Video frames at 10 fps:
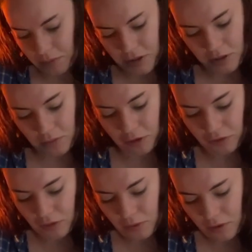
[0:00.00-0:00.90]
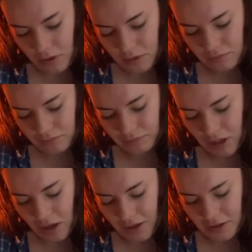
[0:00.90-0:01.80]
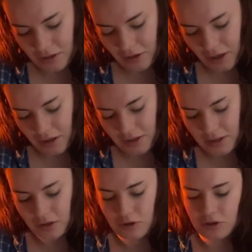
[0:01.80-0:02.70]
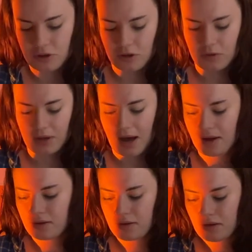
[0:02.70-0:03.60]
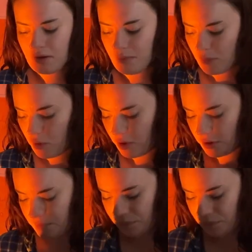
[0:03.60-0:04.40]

be too much for the world, I disagree, and I think you should show that more,